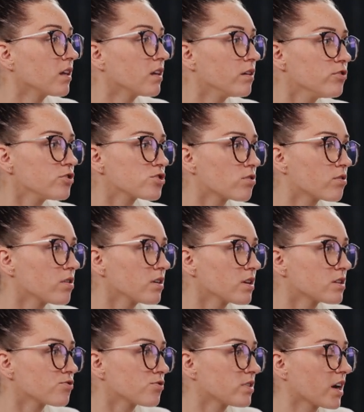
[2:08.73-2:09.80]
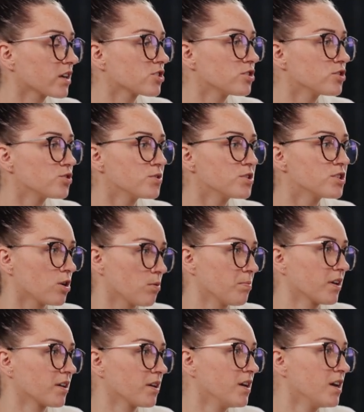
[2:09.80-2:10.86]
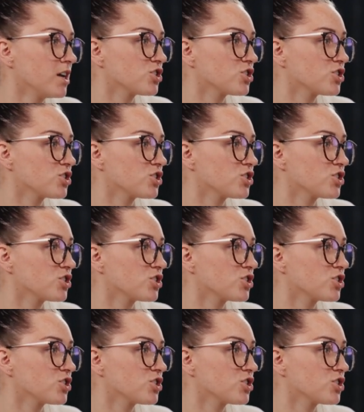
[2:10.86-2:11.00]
Give a short introduction to the topic,